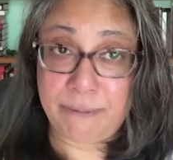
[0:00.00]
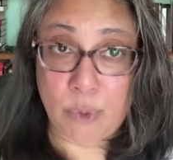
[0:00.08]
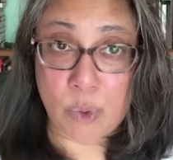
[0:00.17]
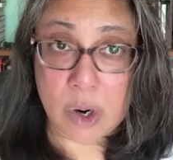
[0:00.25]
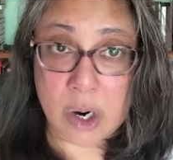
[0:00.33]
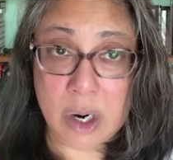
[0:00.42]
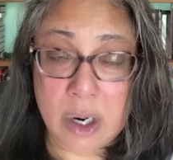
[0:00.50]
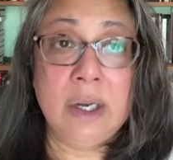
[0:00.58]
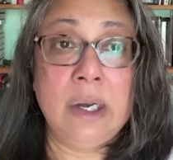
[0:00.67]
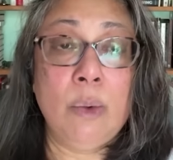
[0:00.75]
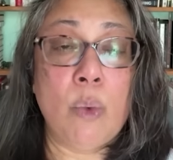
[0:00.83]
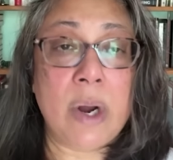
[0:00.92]
for
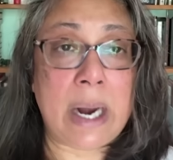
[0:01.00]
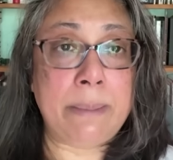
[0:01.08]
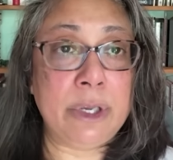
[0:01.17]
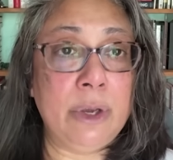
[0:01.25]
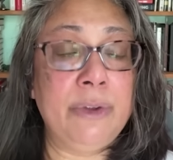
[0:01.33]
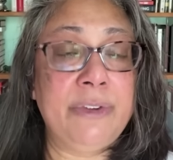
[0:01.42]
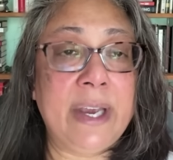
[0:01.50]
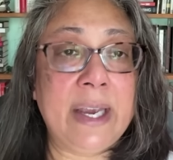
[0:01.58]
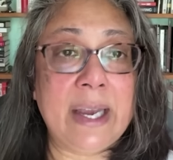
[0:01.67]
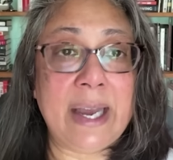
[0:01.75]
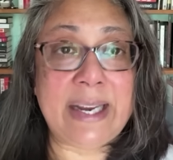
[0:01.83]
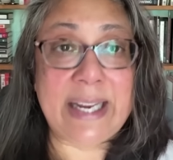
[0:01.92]
when I'm using
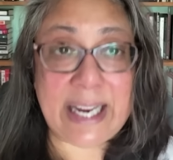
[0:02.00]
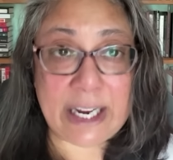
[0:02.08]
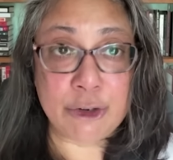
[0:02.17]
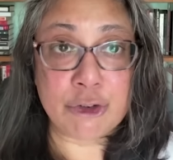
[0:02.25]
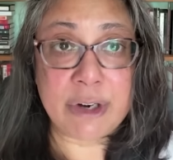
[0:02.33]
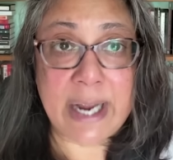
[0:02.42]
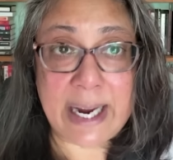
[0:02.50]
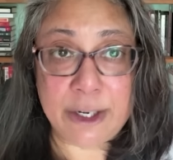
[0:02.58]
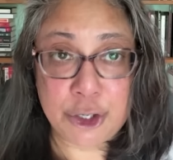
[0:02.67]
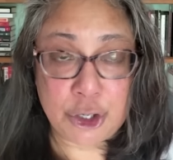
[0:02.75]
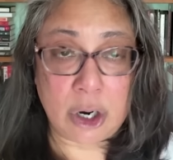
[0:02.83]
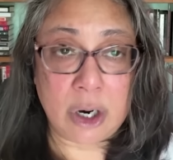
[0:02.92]
an intraday
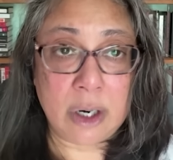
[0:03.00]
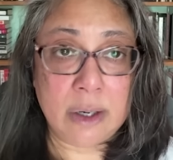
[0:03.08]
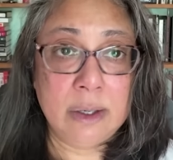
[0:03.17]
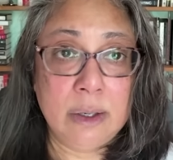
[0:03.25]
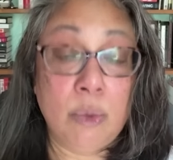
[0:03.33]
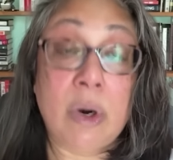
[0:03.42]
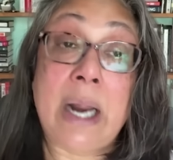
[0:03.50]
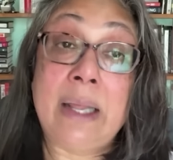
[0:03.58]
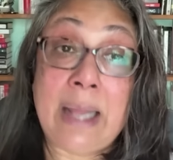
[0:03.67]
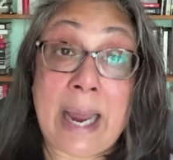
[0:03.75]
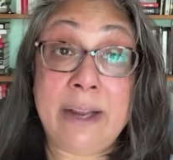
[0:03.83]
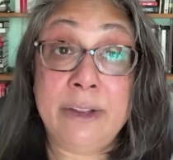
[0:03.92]
chart where I
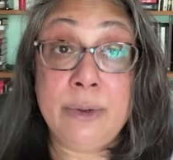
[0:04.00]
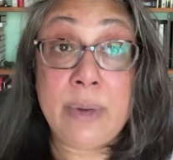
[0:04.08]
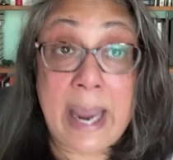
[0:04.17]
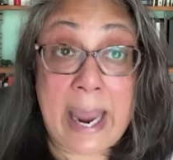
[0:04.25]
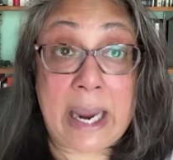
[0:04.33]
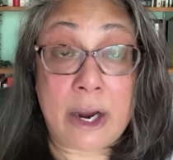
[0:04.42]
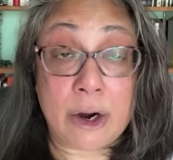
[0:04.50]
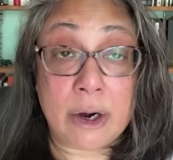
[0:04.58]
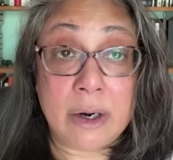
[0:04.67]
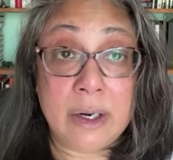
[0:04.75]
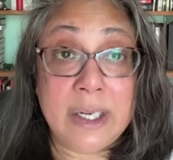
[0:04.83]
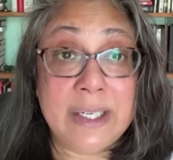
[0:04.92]
like to
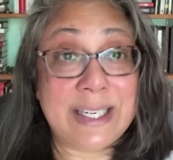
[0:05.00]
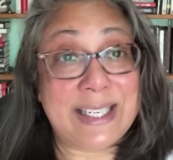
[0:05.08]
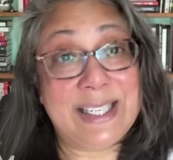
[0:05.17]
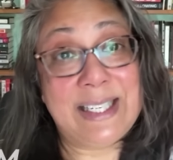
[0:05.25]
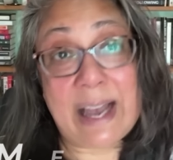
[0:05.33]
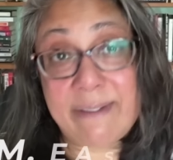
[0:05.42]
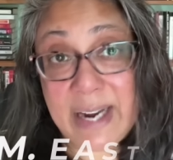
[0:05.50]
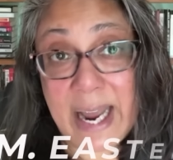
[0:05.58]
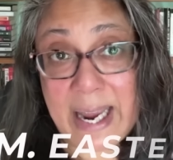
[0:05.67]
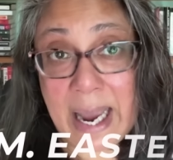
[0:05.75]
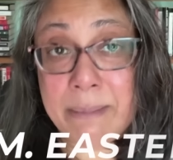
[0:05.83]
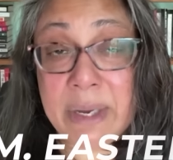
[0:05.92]
anchor to 7
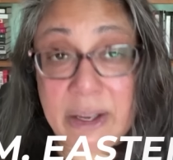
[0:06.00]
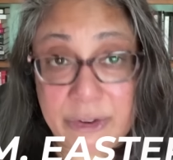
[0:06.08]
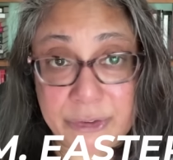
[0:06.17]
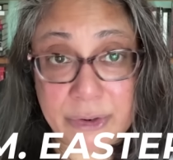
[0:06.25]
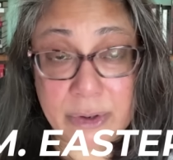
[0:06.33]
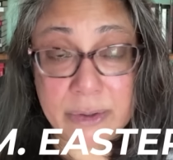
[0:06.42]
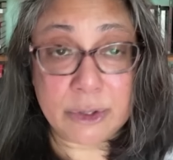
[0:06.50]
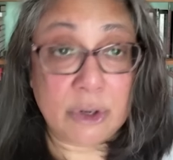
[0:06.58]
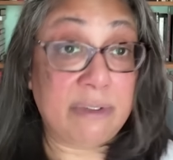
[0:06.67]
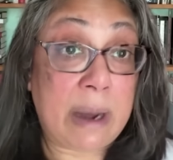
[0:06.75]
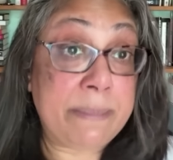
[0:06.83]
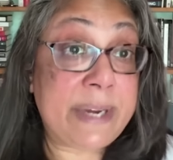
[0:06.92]
a.m. Eastern. So if
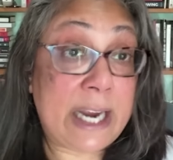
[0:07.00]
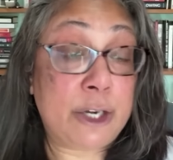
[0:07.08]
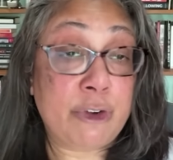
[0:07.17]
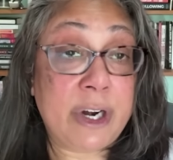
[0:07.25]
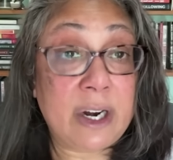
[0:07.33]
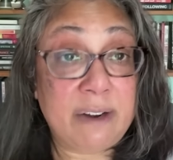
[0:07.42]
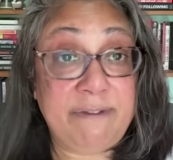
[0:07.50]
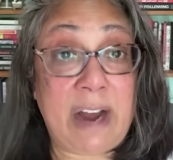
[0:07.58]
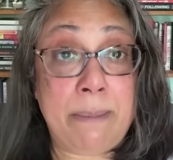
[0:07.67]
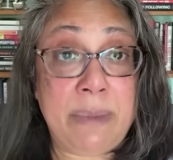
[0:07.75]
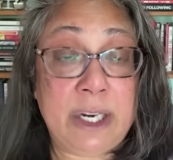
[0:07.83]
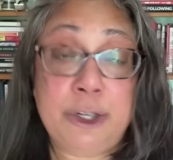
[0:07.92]
I'm day trading on a
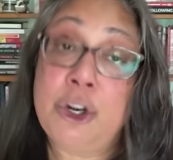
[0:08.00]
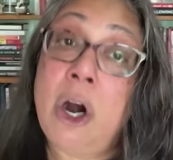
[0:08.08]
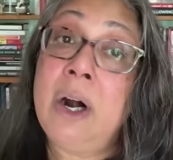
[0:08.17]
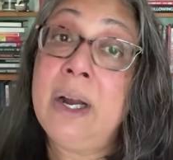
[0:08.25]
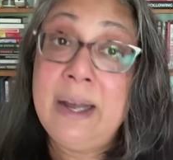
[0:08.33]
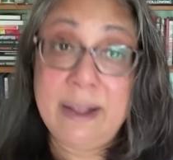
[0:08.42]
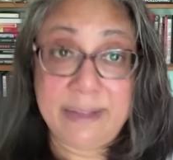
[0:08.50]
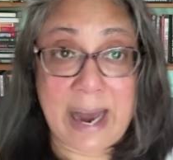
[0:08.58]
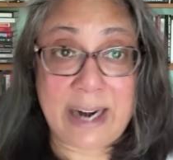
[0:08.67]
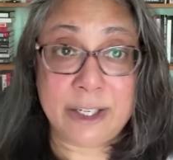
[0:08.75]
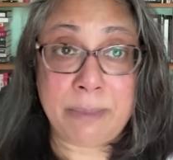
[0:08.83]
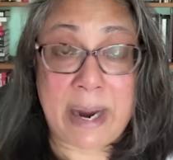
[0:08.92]
5-minute chart,
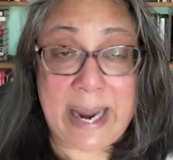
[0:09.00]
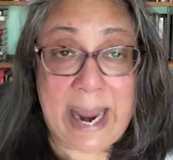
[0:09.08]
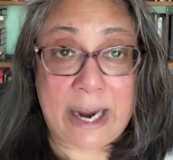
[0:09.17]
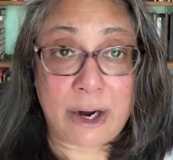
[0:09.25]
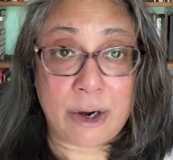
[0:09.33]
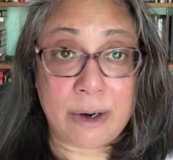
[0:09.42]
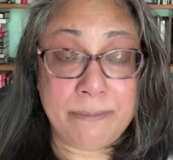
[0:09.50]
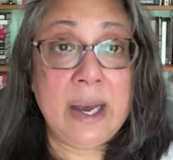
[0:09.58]
that is my anchor.